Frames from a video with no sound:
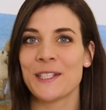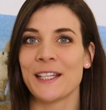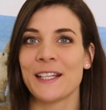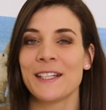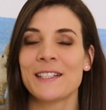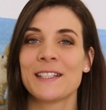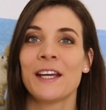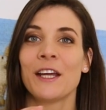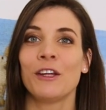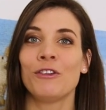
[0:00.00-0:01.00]
Zealand,
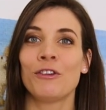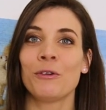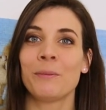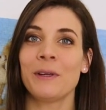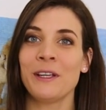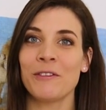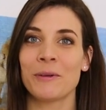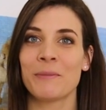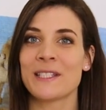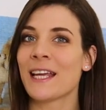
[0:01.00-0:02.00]
Juby
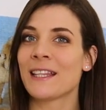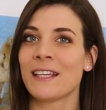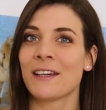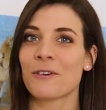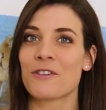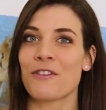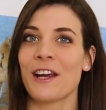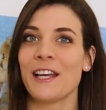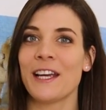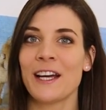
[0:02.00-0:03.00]
representing
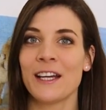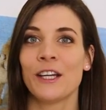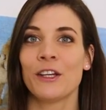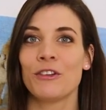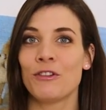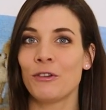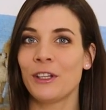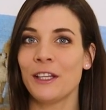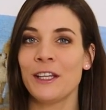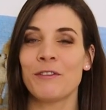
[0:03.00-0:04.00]
Australia,
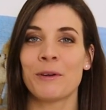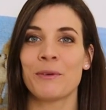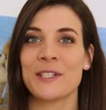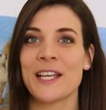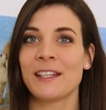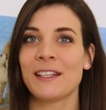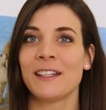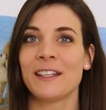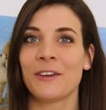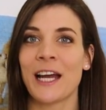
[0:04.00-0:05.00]
Judy
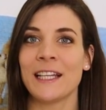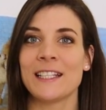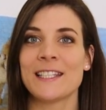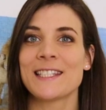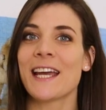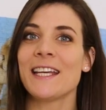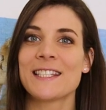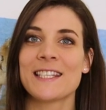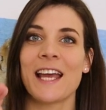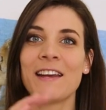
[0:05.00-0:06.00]
representing the United
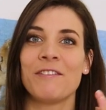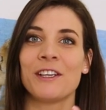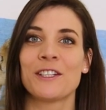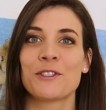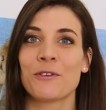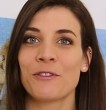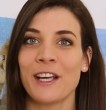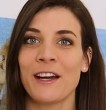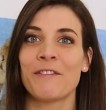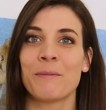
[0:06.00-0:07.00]
States, and
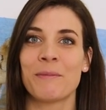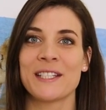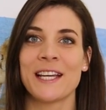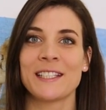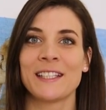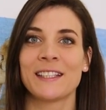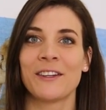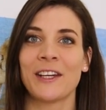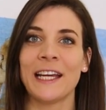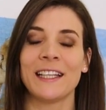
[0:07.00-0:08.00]
Victoria representing the
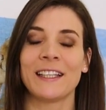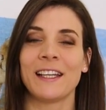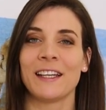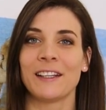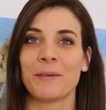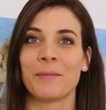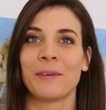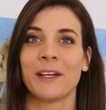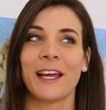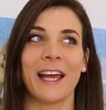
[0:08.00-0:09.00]
United Kingdom.
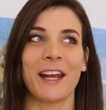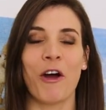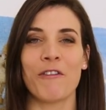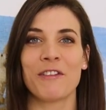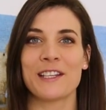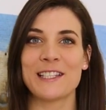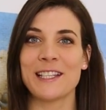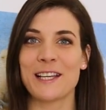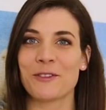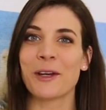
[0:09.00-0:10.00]
And obviously
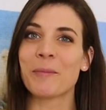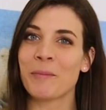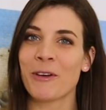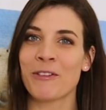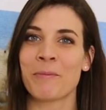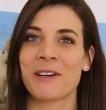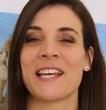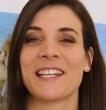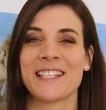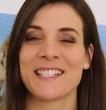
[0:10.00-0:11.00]
that's gonna be me
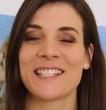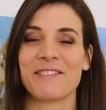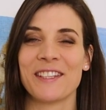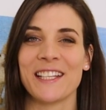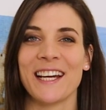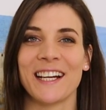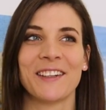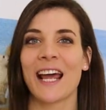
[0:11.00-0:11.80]
representing Slovenia.